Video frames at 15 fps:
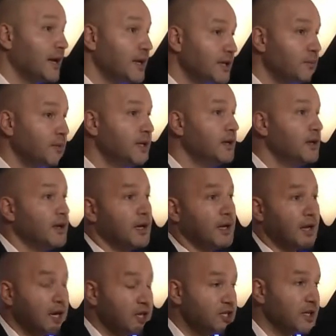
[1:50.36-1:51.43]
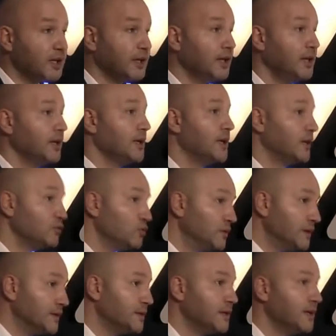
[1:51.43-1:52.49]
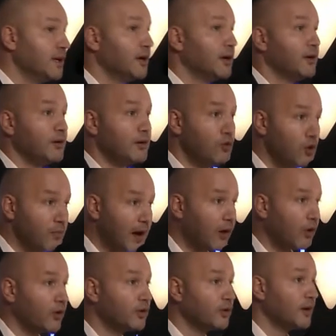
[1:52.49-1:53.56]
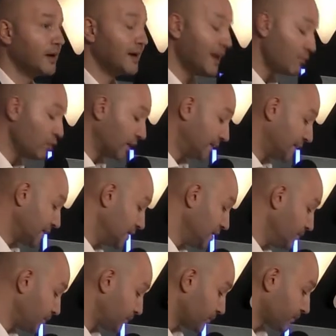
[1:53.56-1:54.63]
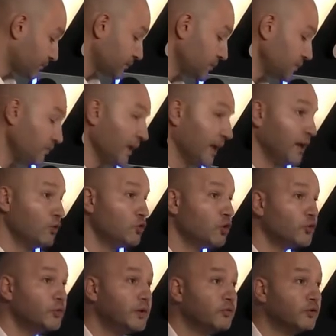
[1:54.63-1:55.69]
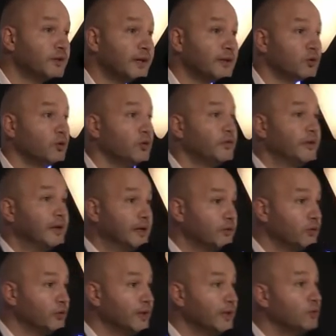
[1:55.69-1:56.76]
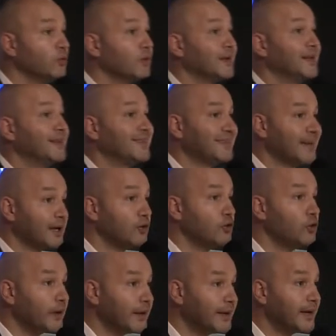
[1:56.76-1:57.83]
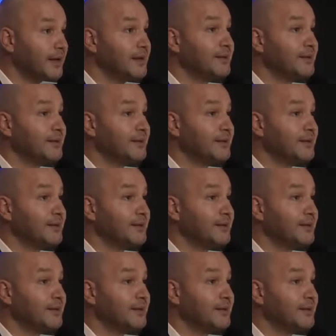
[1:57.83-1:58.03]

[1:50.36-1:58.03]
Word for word: a third of which were from women, from countries in Northern Africa, Tunisia, Morocco, Libya, and Mauritania.